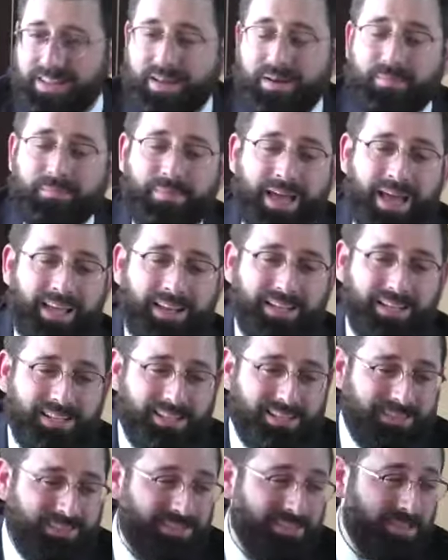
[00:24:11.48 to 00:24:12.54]
man
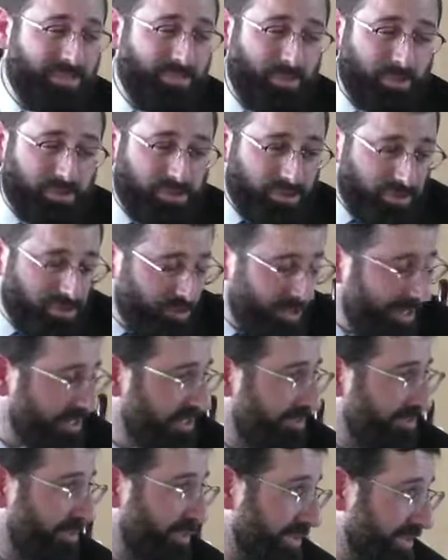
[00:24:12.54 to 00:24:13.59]
is the most destructive
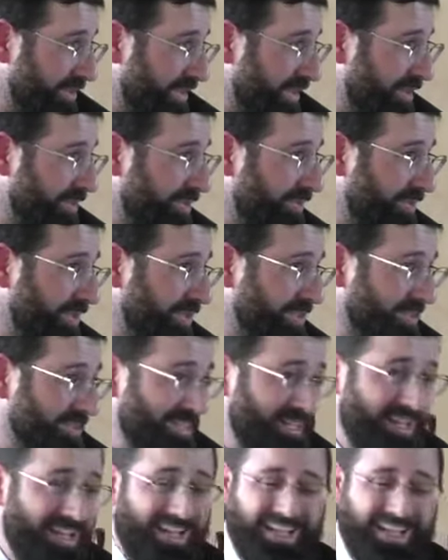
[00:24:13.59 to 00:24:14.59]
force in the universe.